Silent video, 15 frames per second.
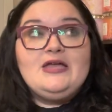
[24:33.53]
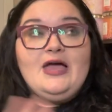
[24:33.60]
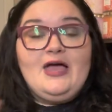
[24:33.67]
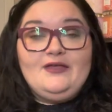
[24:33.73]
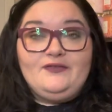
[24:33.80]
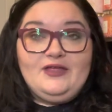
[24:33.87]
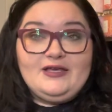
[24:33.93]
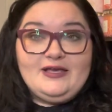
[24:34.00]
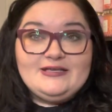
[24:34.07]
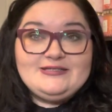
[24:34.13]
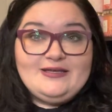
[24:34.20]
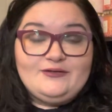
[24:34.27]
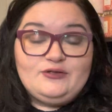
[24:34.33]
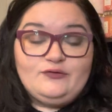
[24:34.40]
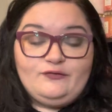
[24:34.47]
And like I
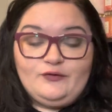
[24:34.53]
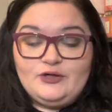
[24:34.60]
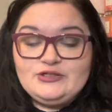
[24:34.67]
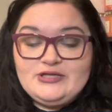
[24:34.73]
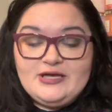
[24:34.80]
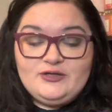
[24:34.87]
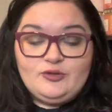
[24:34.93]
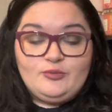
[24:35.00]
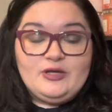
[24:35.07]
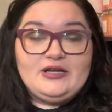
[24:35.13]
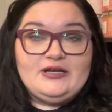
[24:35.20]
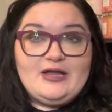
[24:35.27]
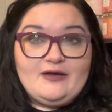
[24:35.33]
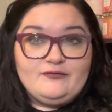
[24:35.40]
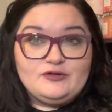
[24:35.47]
said, the first candle brand
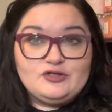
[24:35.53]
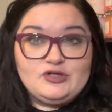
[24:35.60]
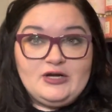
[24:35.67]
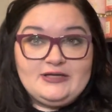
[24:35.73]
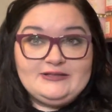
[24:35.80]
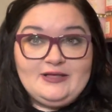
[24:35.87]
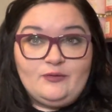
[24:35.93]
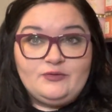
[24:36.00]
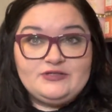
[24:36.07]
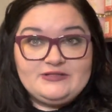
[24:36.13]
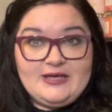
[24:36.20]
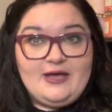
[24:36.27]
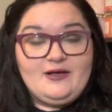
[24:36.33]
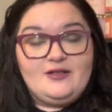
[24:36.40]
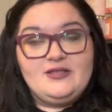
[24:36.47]
I'd ever tried that was
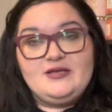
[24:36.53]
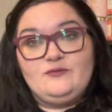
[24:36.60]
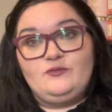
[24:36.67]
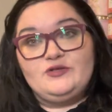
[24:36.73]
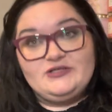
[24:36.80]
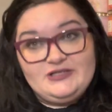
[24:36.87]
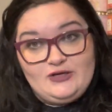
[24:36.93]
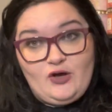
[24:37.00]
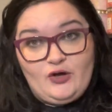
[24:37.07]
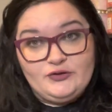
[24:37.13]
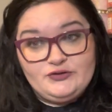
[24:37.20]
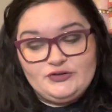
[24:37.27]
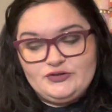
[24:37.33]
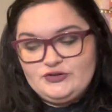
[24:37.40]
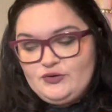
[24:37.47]
that clean was the
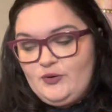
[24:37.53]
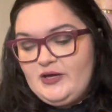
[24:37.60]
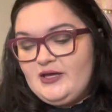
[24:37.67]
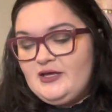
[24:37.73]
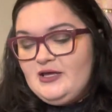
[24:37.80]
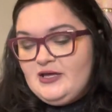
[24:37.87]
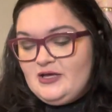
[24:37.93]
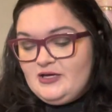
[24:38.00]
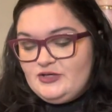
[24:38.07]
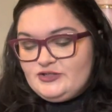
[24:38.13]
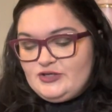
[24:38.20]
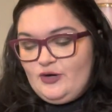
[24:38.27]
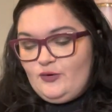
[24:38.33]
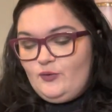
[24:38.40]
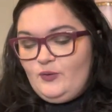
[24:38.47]
Alta Soy.
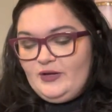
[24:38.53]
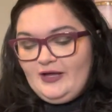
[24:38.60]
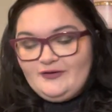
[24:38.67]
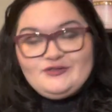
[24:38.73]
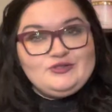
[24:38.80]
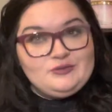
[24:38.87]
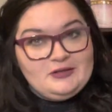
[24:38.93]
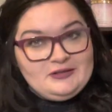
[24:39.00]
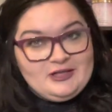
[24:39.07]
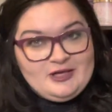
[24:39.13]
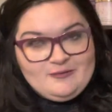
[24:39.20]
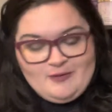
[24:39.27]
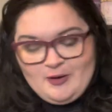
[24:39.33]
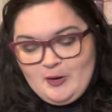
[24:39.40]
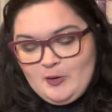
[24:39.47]
So what else do I like
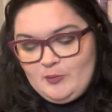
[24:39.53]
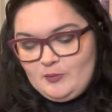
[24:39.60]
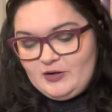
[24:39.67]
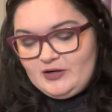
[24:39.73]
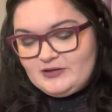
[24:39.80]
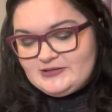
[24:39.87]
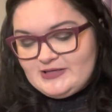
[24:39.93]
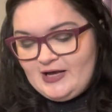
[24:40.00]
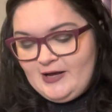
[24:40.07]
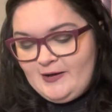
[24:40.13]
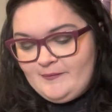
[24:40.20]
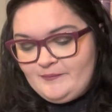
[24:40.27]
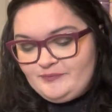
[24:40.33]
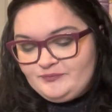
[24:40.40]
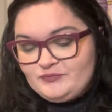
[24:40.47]
about HomeWorx?
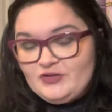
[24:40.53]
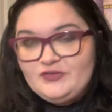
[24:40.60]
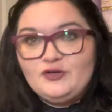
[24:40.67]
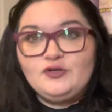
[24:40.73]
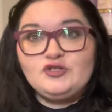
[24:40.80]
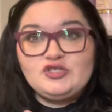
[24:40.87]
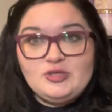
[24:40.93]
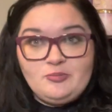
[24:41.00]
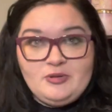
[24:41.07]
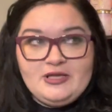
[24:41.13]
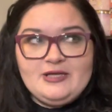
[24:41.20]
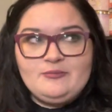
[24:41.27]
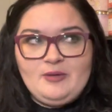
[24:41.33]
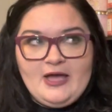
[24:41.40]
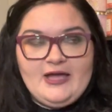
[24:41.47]
Um, their shipping
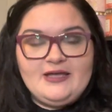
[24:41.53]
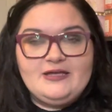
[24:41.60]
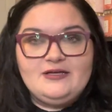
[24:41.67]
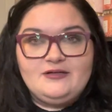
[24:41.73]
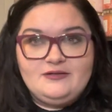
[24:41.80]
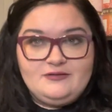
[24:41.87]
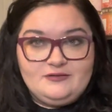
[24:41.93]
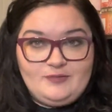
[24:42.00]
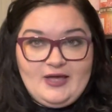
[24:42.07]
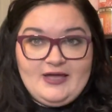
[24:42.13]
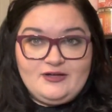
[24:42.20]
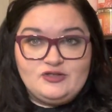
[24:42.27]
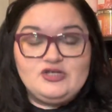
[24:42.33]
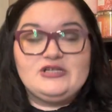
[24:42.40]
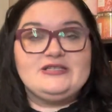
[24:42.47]
and package
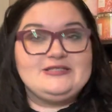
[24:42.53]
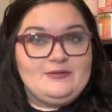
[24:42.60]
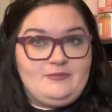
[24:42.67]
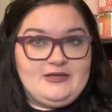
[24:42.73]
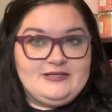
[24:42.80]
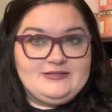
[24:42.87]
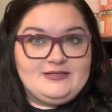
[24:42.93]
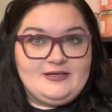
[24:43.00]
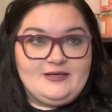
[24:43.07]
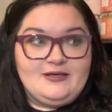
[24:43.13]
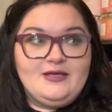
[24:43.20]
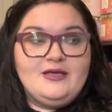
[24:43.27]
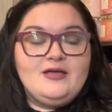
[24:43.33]
packaging is amazing.